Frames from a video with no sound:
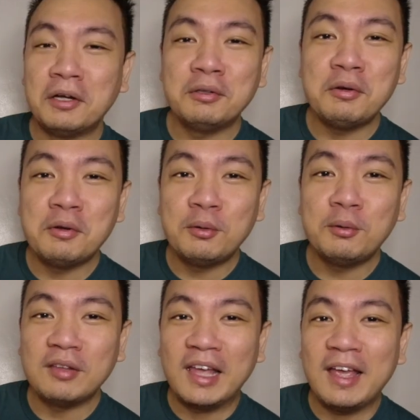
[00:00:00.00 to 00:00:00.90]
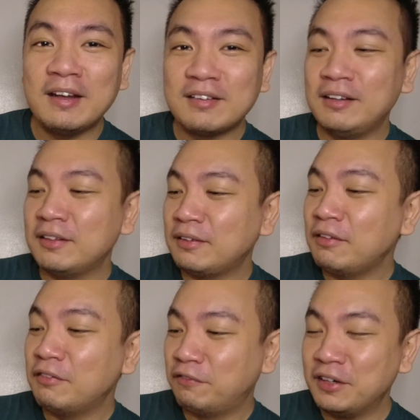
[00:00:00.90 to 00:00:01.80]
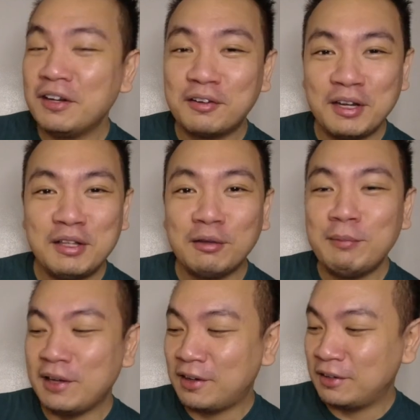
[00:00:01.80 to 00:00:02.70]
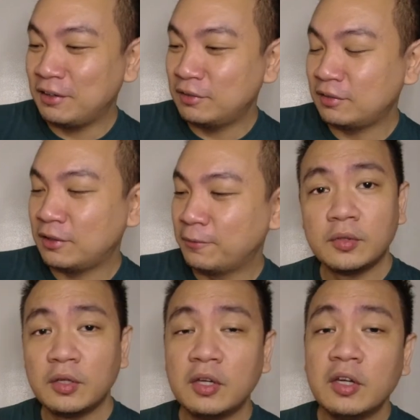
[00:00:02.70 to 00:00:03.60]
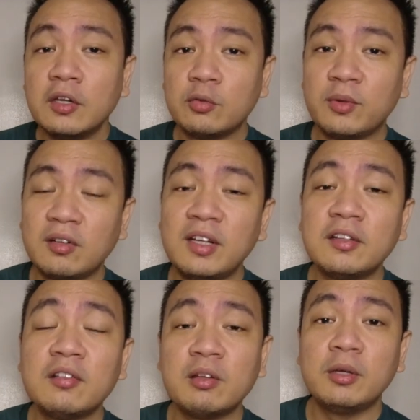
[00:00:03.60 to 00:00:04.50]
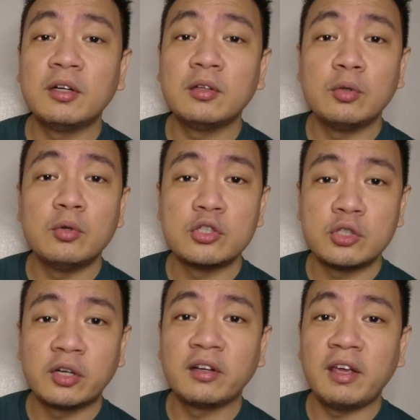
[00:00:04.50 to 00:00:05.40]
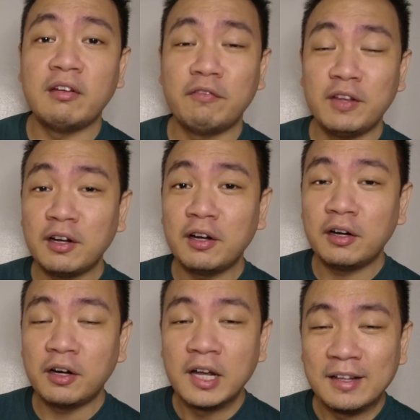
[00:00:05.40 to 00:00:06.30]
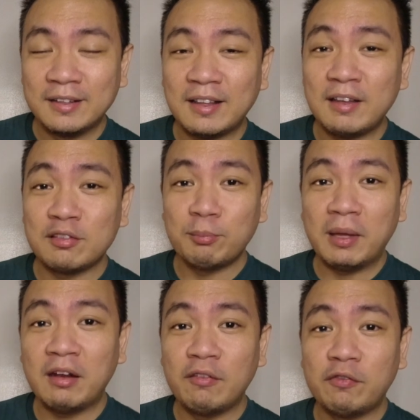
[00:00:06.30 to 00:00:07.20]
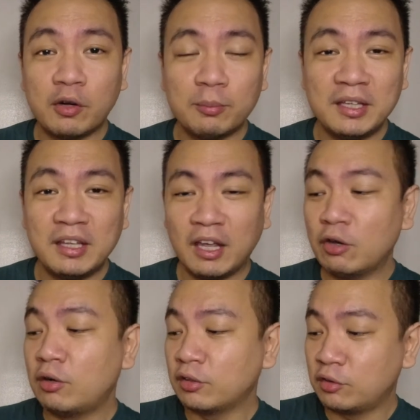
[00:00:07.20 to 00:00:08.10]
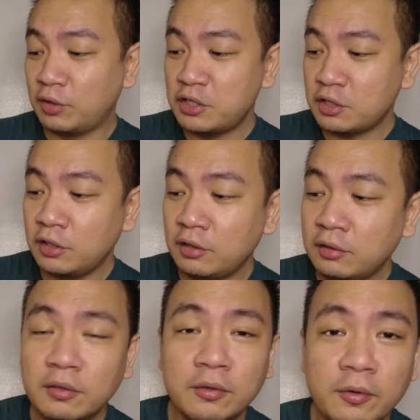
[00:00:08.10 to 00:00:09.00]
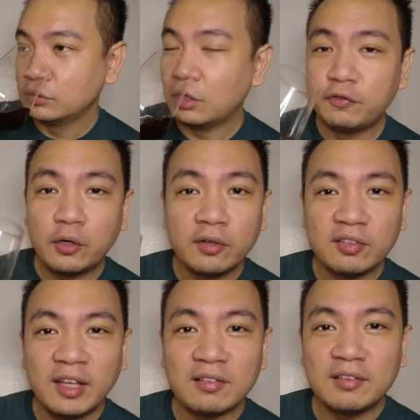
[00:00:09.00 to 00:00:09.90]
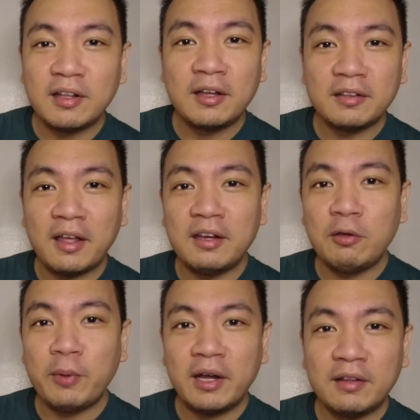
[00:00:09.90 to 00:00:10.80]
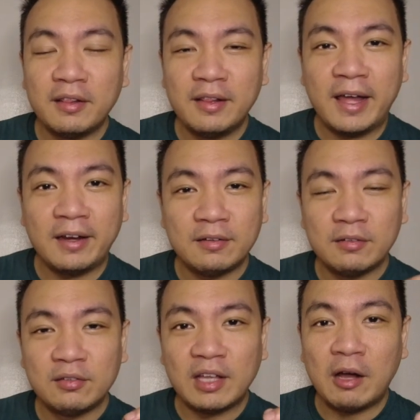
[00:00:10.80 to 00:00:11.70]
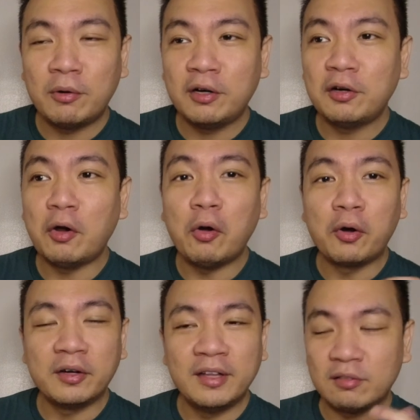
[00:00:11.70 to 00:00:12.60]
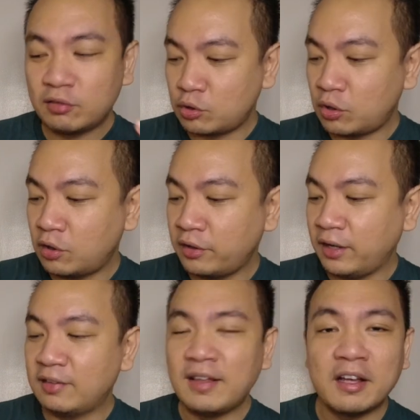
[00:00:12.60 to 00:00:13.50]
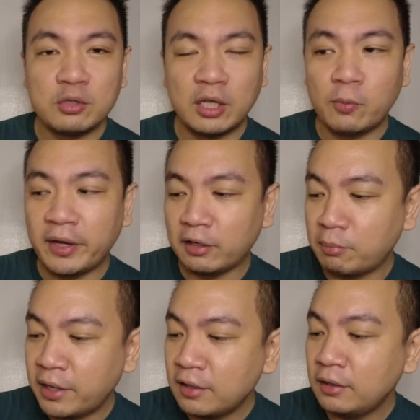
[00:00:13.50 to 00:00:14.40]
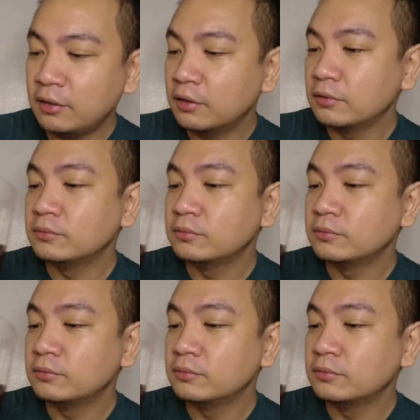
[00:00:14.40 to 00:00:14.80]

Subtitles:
On the nose, it's a little vinegary to be honest. So it's a little similar to sugarcane vinegar that I smell from the Ilocos region. Of course, it's not anywhere that sour or that strong. It's actually quite mild.